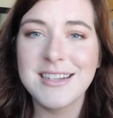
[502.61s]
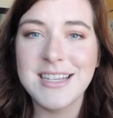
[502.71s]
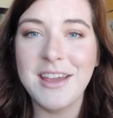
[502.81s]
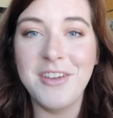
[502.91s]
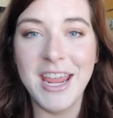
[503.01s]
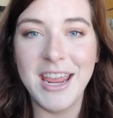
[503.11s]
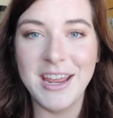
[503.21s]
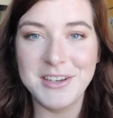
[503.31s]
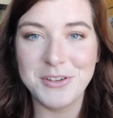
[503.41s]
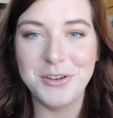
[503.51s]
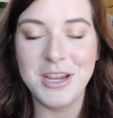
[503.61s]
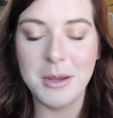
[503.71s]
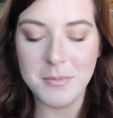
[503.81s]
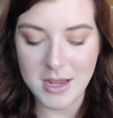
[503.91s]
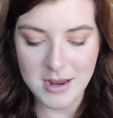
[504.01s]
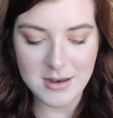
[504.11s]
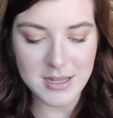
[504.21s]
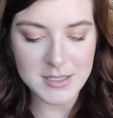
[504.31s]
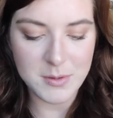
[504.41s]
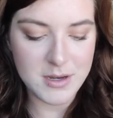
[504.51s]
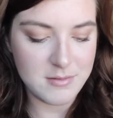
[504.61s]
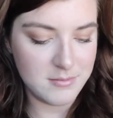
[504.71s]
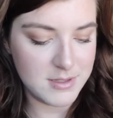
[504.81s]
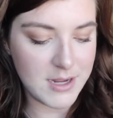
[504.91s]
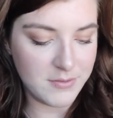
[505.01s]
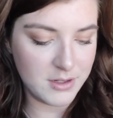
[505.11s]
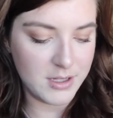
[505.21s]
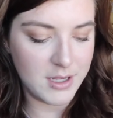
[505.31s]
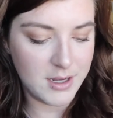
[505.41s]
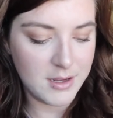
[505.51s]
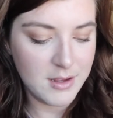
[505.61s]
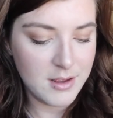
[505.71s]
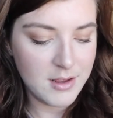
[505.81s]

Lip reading: Next I have a hand cream, and this one definitely